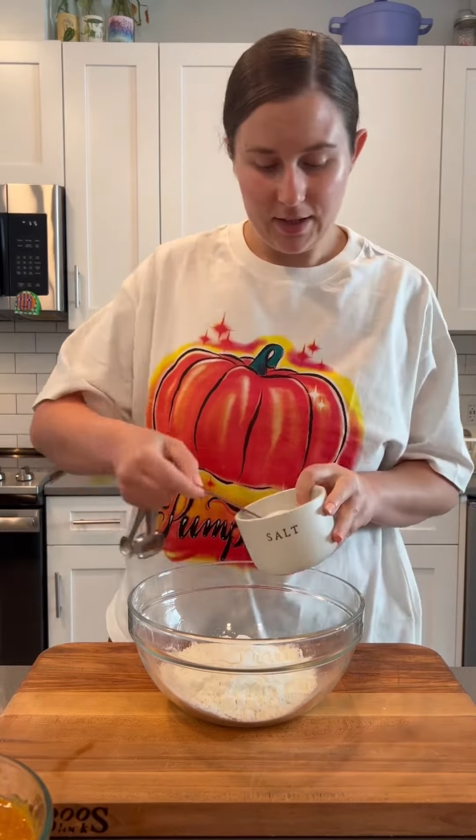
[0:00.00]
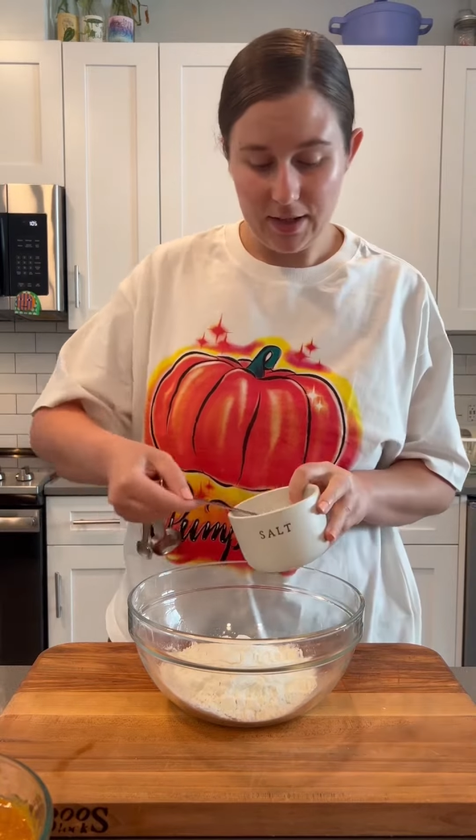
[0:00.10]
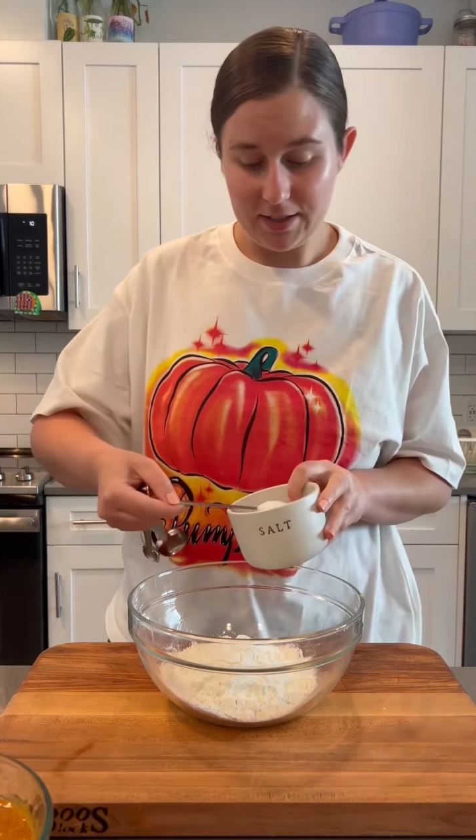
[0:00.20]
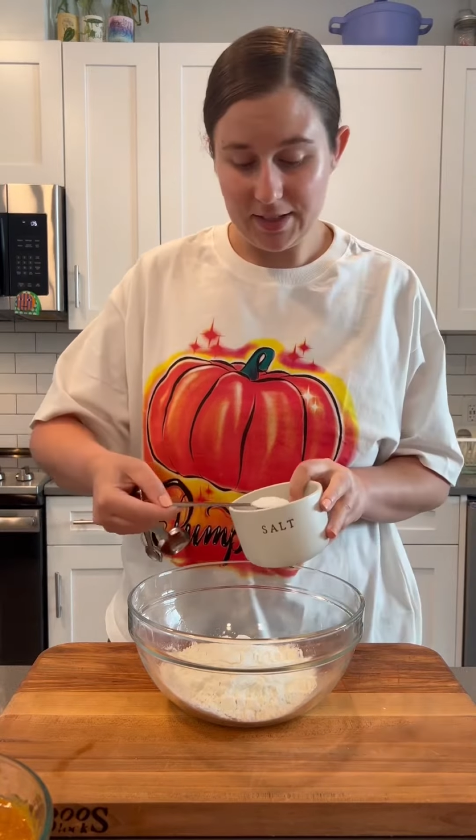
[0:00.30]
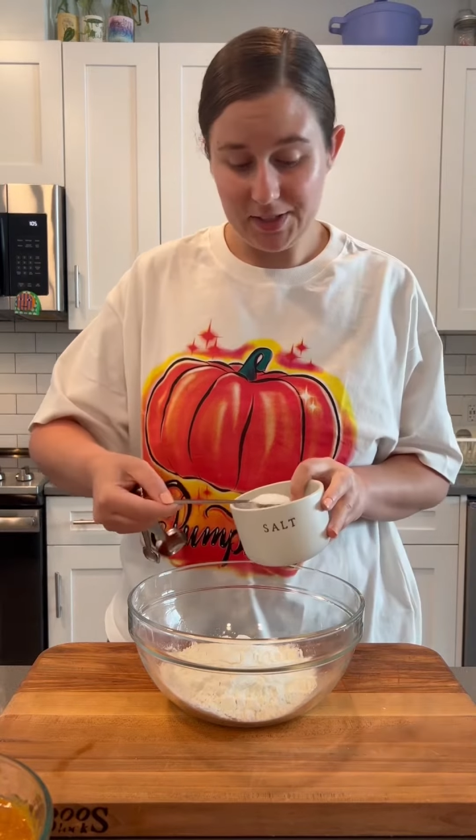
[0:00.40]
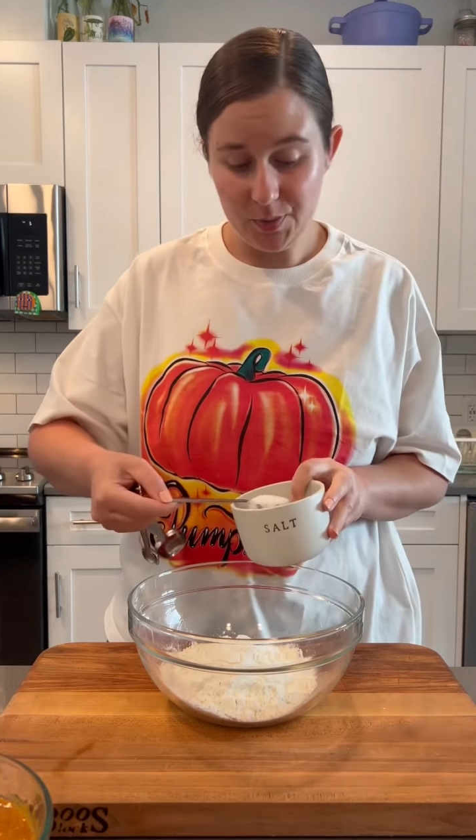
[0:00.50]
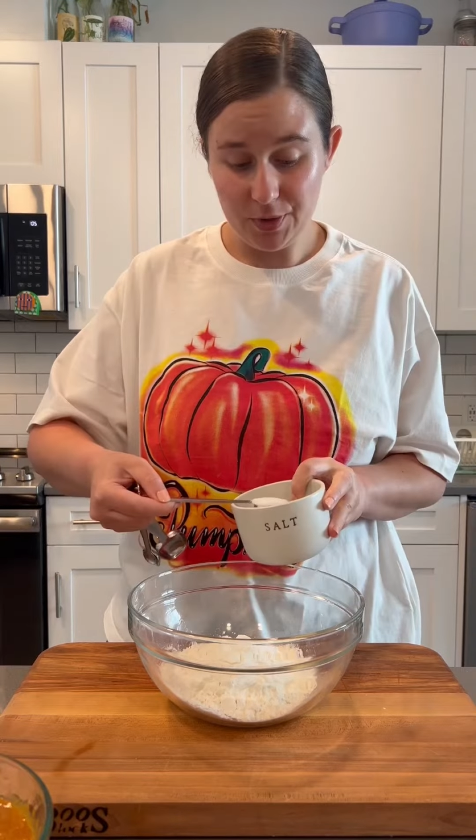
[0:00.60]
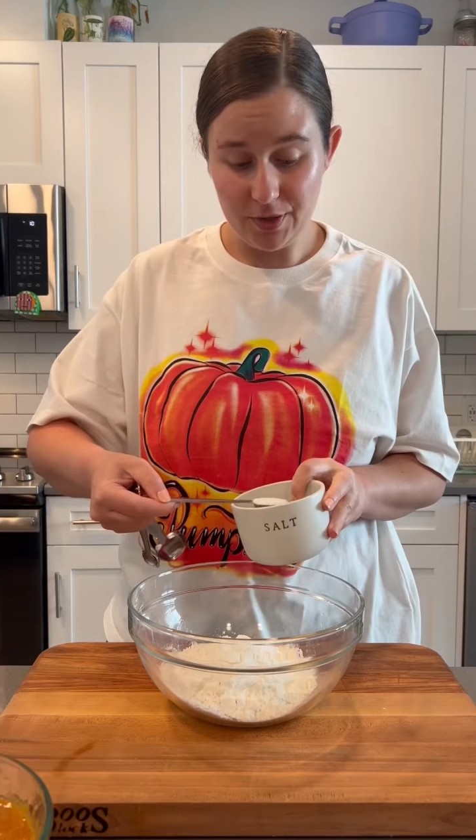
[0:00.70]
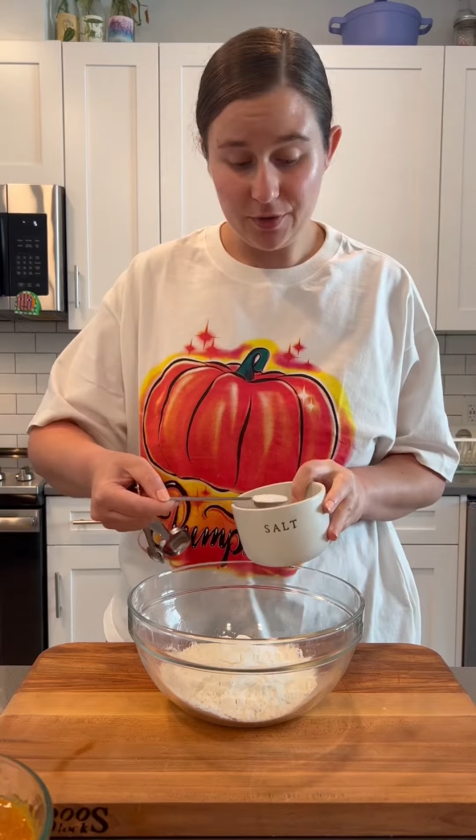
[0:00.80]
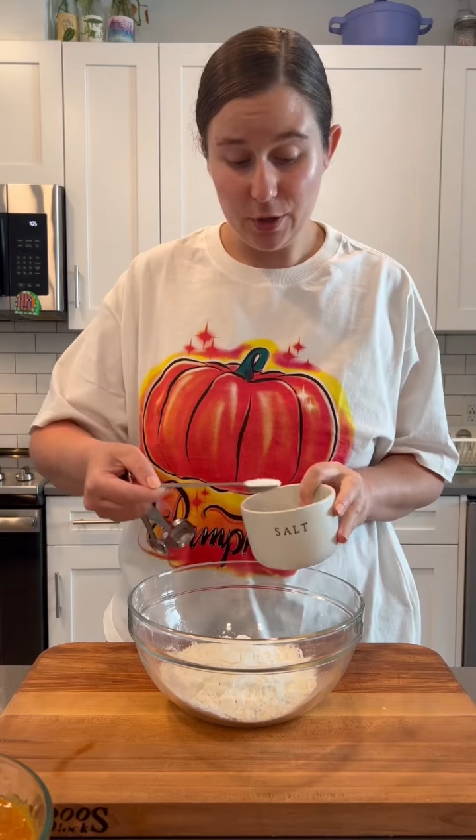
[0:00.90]
a teaspoon
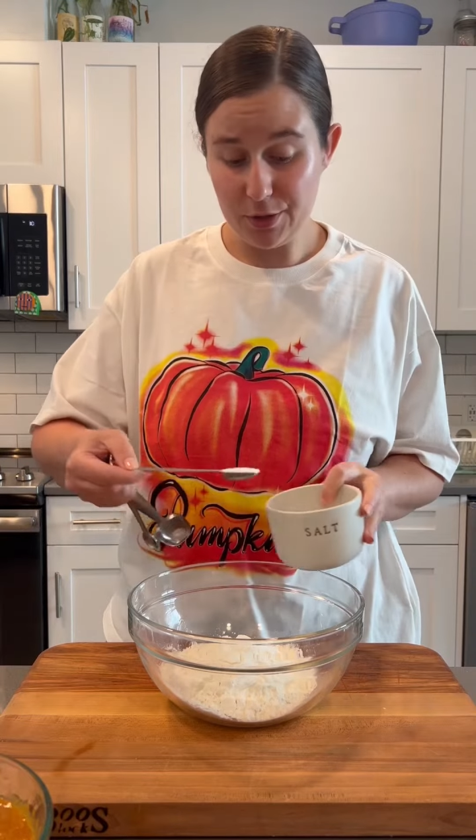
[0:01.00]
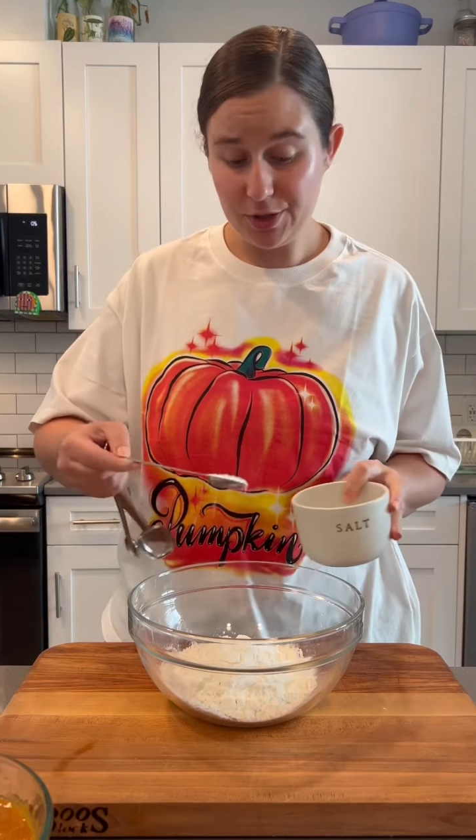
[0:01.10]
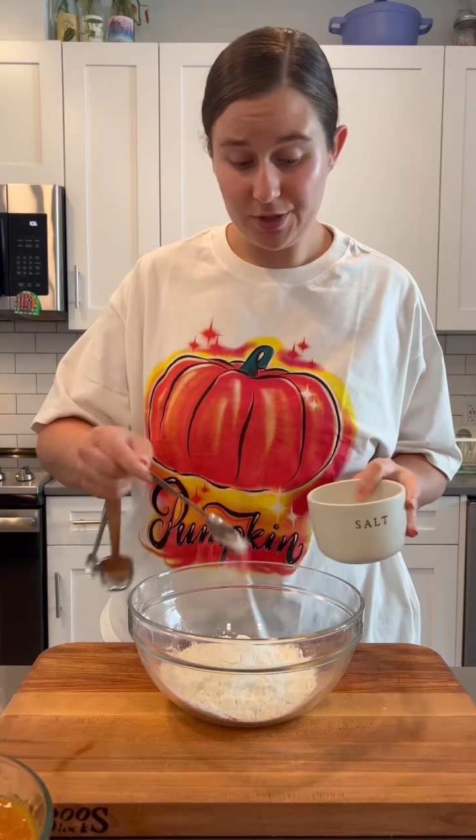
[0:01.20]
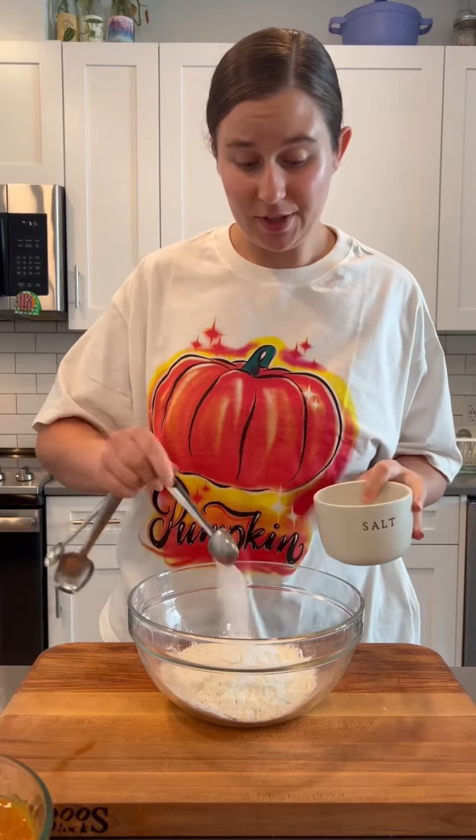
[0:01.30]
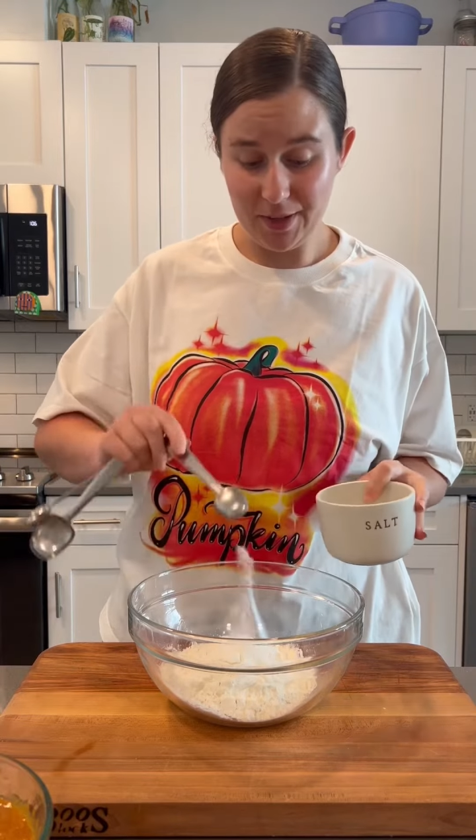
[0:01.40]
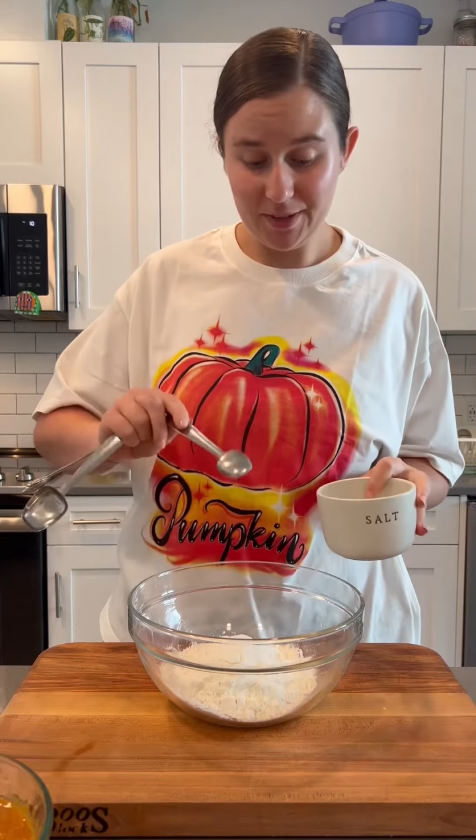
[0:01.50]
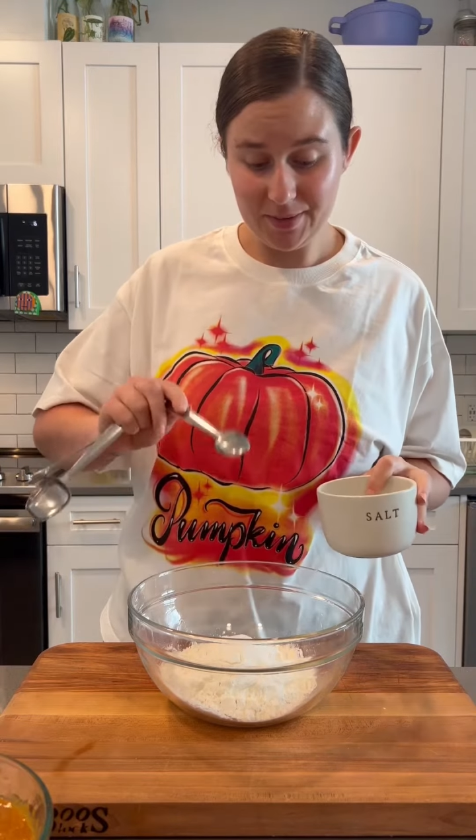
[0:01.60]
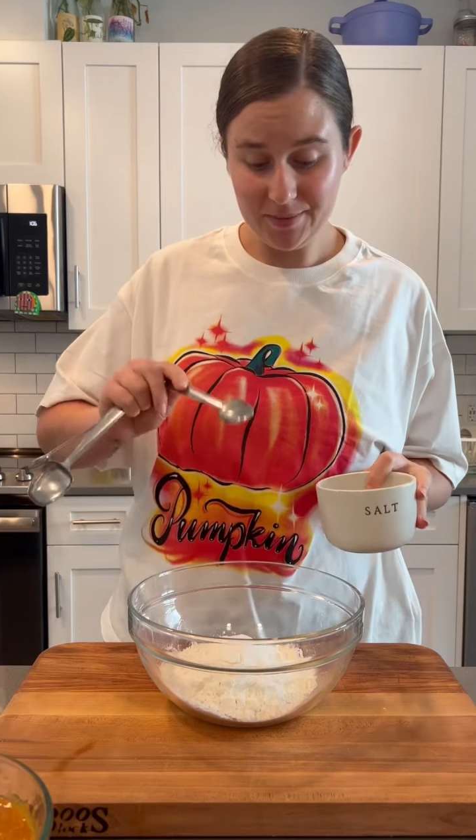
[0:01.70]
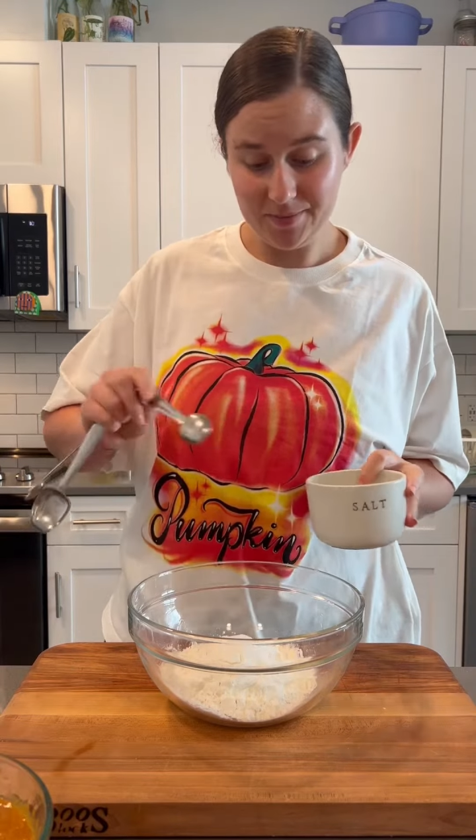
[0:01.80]
of kosher salt.